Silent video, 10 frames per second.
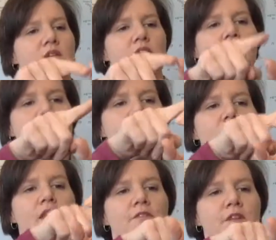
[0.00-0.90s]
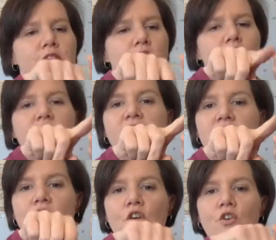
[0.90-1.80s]
if it looks like a
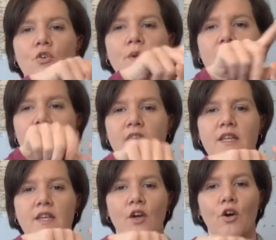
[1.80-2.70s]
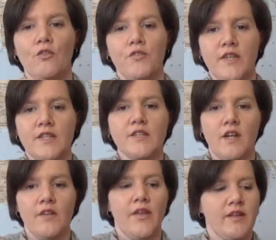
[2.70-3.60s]
circle when you take it off the
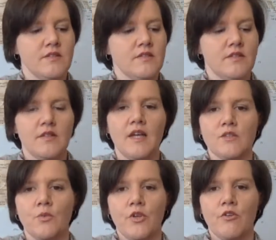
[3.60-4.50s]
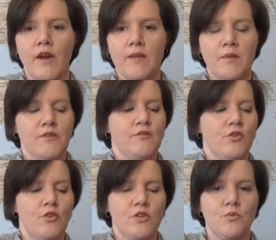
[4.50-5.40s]
guitar, that's what you're aiming
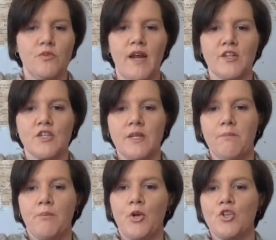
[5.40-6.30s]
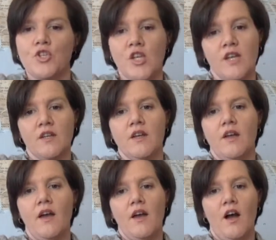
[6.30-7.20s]
for, because we're actually pushing
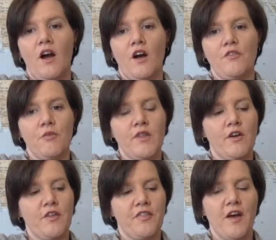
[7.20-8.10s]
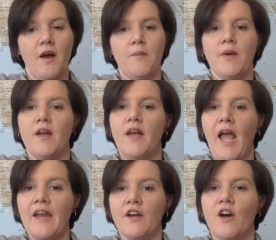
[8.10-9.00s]
half with our thumb
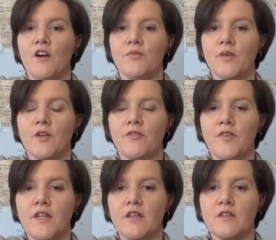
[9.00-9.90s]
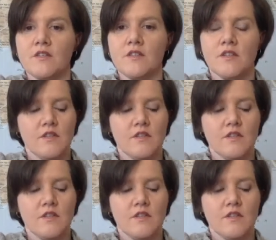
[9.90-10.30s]
and half with our fingers.